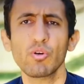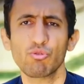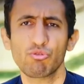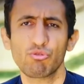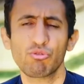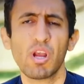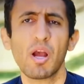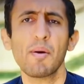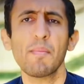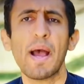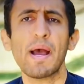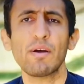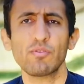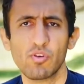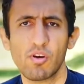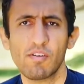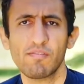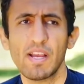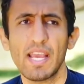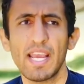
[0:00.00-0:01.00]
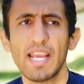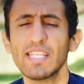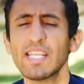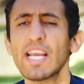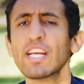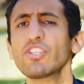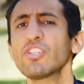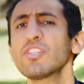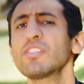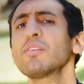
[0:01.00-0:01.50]
or to come out of. It
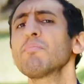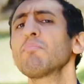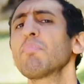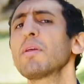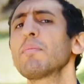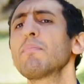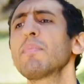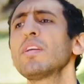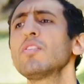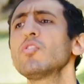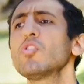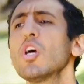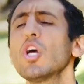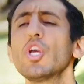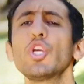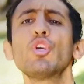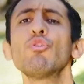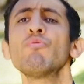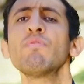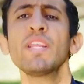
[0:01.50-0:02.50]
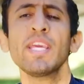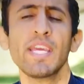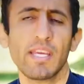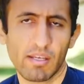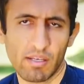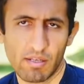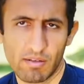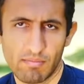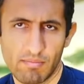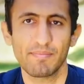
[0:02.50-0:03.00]
actually simply means
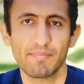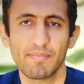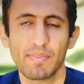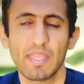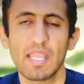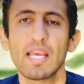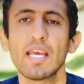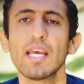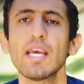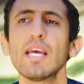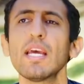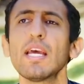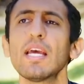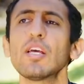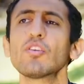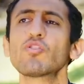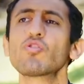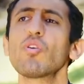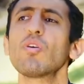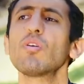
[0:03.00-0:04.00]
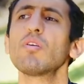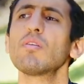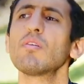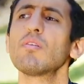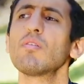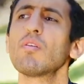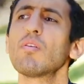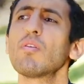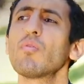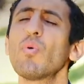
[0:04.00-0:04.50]
unique. So
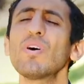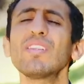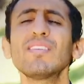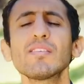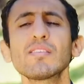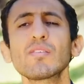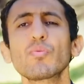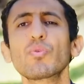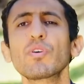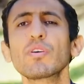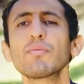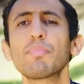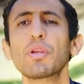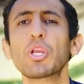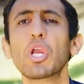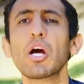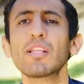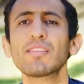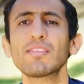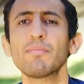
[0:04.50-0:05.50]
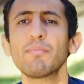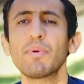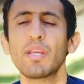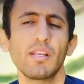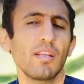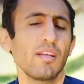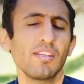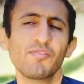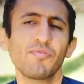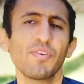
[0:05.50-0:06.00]
what does the word begotten
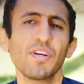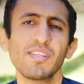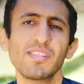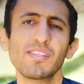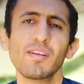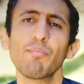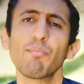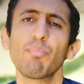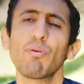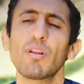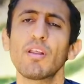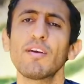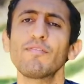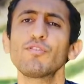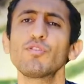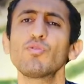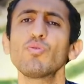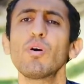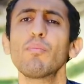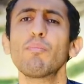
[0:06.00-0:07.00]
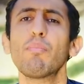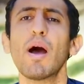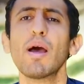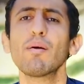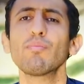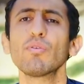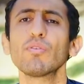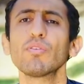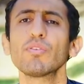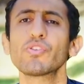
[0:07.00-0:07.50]
mean? It's very simple. If you do a
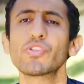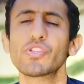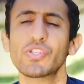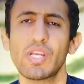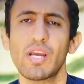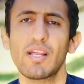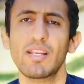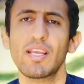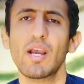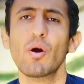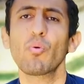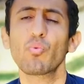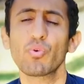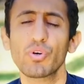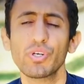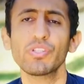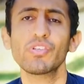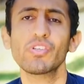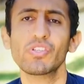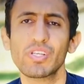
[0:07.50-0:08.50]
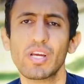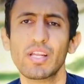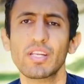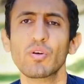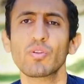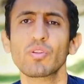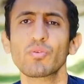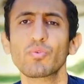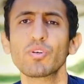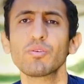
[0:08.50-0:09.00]
Bible study, a word study
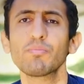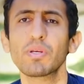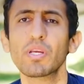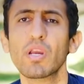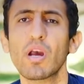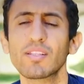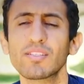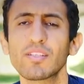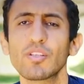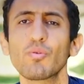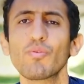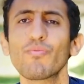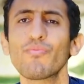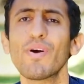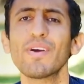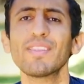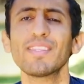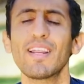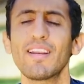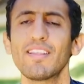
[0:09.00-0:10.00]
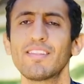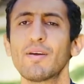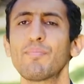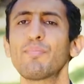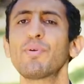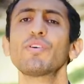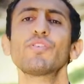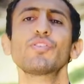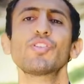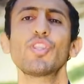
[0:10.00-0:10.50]
on the word begotten, you'll find that it
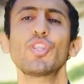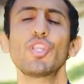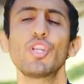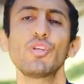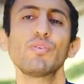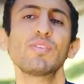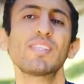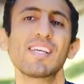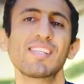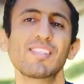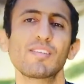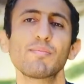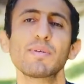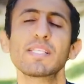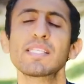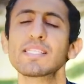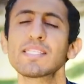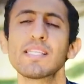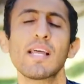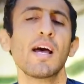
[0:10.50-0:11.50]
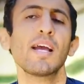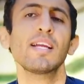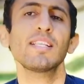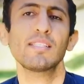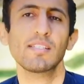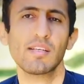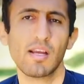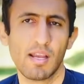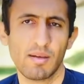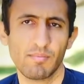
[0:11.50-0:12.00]
appears in the New Testament nine
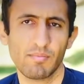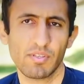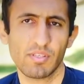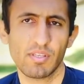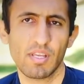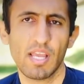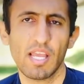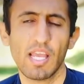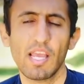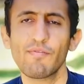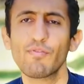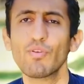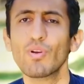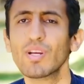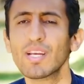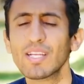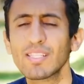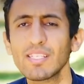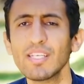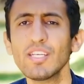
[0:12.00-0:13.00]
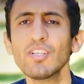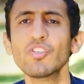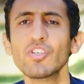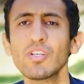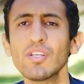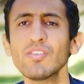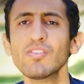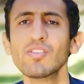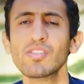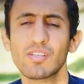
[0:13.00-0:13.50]
times. If you look at each
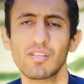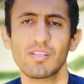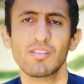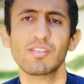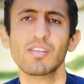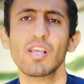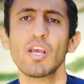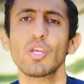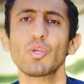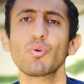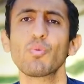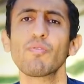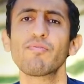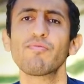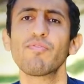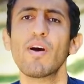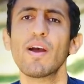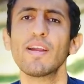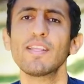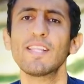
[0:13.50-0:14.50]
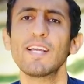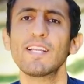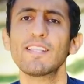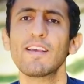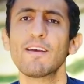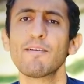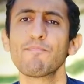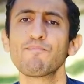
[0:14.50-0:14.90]
instance, you will find that